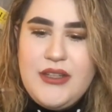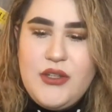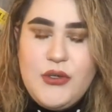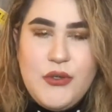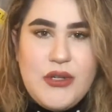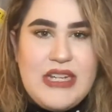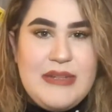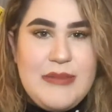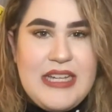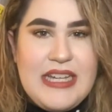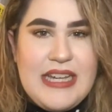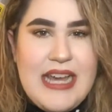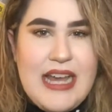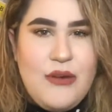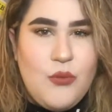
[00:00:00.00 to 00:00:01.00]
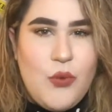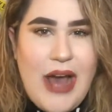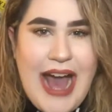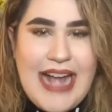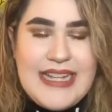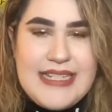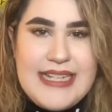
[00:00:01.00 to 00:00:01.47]
creamy and
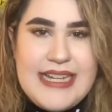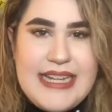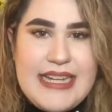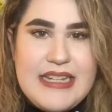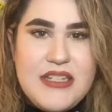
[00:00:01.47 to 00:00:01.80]
waxy